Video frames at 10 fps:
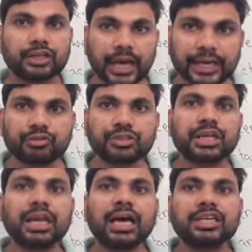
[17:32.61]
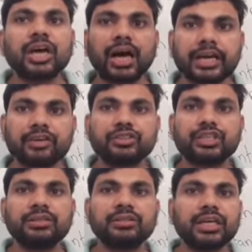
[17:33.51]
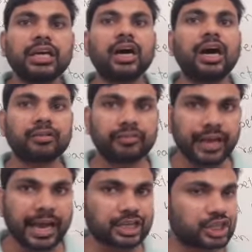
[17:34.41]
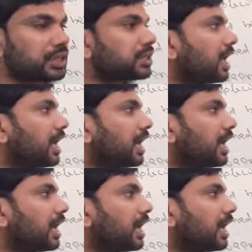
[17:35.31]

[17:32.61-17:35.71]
Nitrogen and hydrogen, they are reactant,